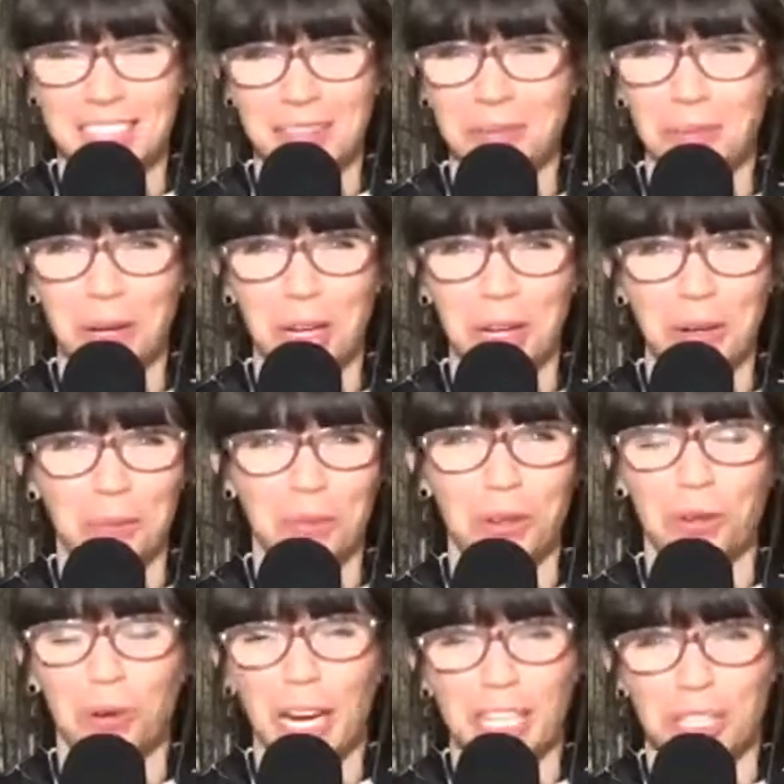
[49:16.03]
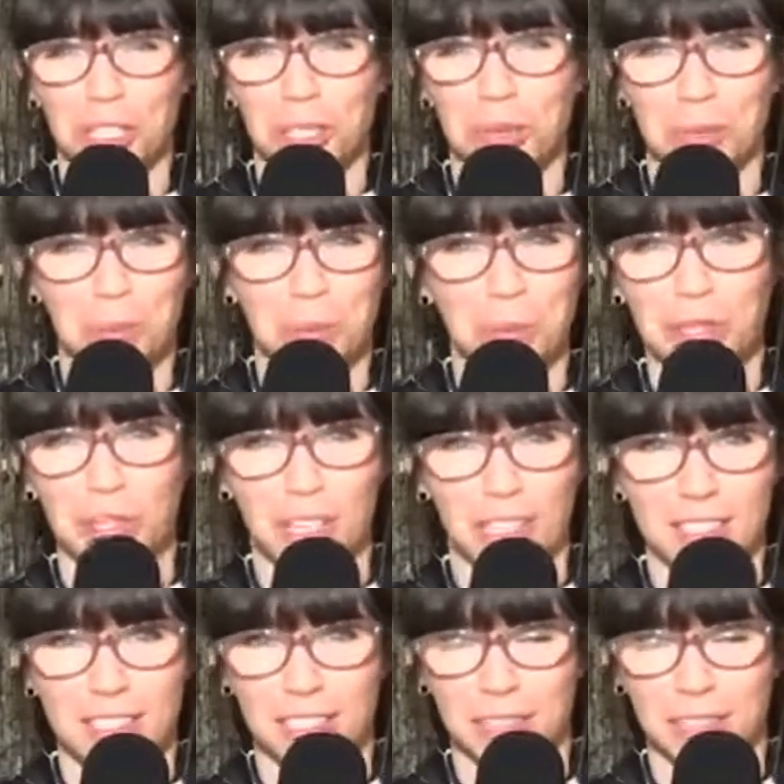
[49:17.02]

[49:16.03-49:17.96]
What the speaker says: What a great show you put on.